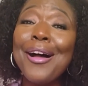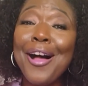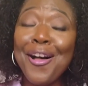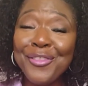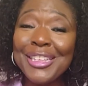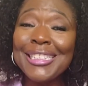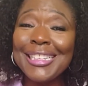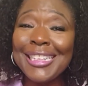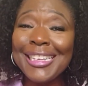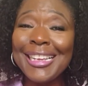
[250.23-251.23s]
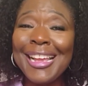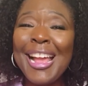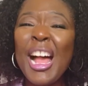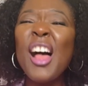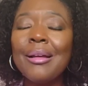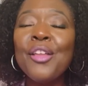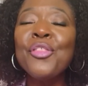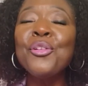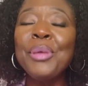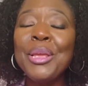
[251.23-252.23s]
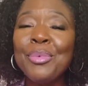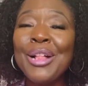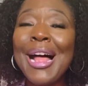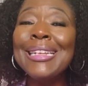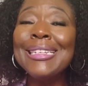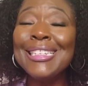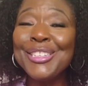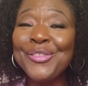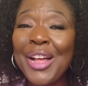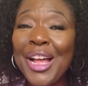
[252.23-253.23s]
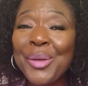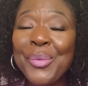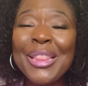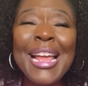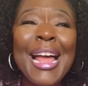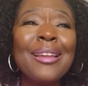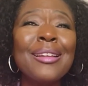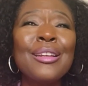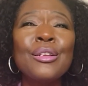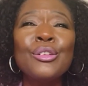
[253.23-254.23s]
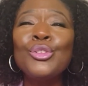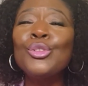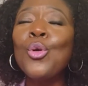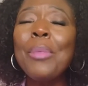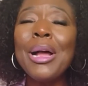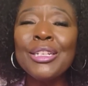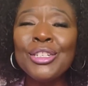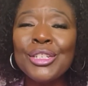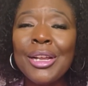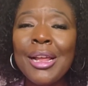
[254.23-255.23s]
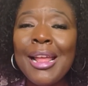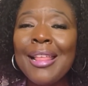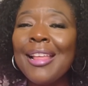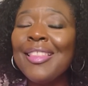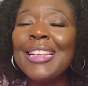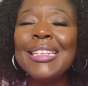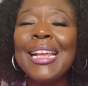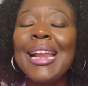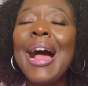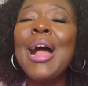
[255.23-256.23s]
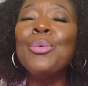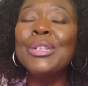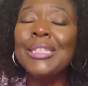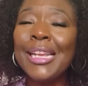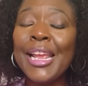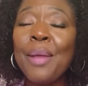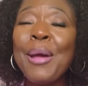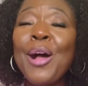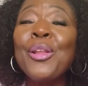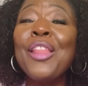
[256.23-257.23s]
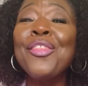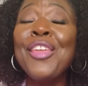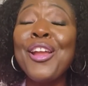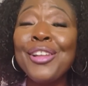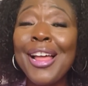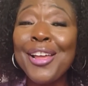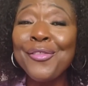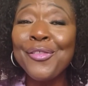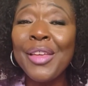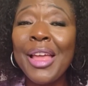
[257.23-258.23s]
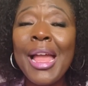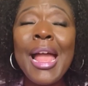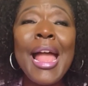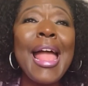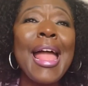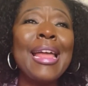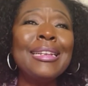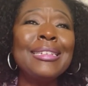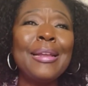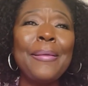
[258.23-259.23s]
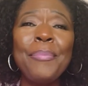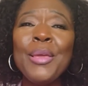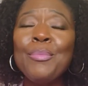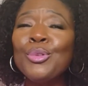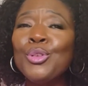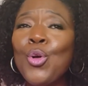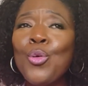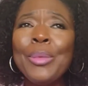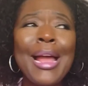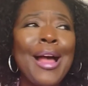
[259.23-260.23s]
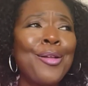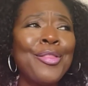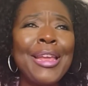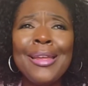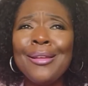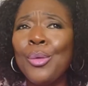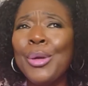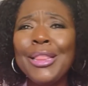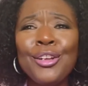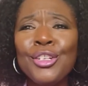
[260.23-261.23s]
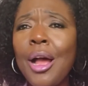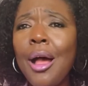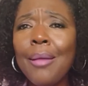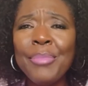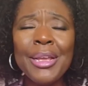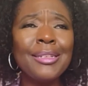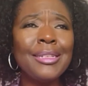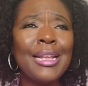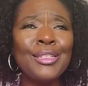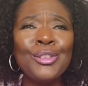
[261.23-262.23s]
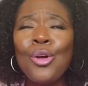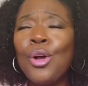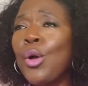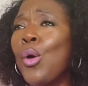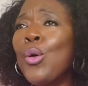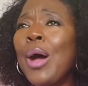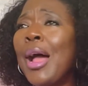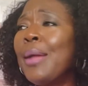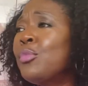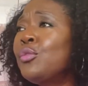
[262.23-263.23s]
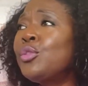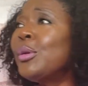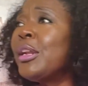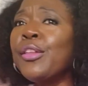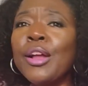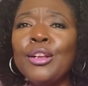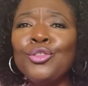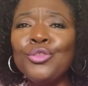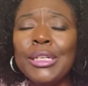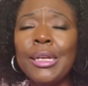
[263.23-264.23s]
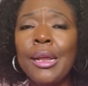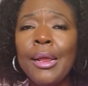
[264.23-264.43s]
obviously, other people identified with that so much that they said I was singing about their life. And people told me how they quit their job because of that song. Oh, I moved to another country